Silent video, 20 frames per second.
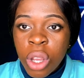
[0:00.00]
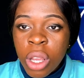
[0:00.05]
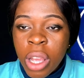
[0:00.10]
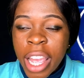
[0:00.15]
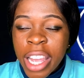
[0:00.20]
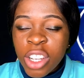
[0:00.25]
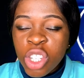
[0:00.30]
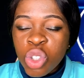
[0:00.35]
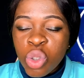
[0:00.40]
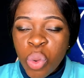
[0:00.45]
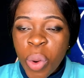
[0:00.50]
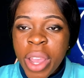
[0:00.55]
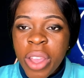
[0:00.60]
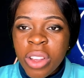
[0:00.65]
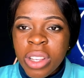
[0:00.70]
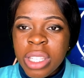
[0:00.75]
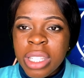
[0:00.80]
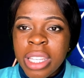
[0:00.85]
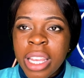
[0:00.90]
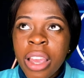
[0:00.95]
enjoy
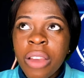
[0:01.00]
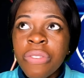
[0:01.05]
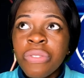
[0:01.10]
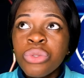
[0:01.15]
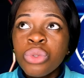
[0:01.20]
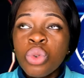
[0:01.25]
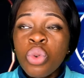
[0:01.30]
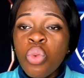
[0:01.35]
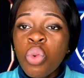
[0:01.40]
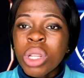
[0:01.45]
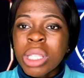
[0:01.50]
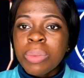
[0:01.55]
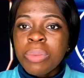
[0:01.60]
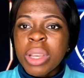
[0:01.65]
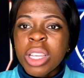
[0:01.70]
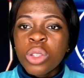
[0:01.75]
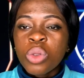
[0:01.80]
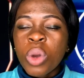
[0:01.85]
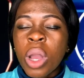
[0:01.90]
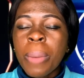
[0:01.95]
yourself do what
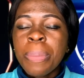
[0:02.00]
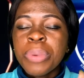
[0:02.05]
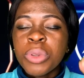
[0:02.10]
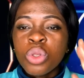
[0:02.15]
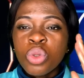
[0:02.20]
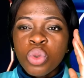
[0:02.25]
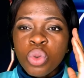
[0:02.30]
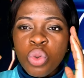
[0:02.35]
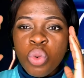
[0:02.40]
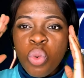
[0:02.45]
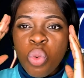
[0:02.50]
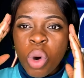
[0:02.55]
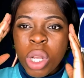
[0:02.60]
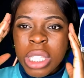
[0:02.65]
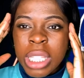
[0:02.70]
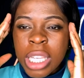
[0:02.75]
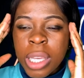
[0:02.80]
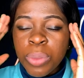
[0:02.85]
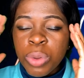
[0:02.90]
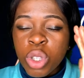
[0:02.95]
makes you happy do
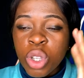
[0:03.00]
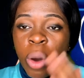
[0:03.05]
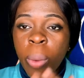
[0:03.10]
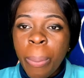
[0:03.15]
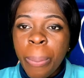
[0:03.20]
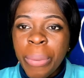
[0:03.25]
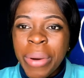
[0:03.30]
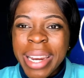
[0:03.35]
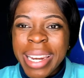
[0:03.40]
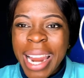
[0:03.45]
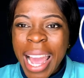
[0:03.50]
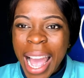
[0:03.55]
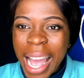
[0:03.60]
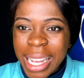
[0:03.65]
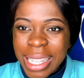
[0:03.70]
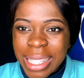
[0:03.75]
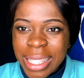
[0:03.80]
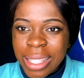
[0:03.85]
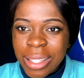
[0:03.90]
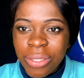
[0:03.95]
what keeps your brain
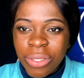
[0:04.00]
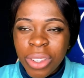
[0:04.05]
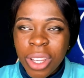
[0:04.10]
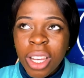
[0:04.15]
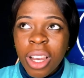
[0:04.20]
active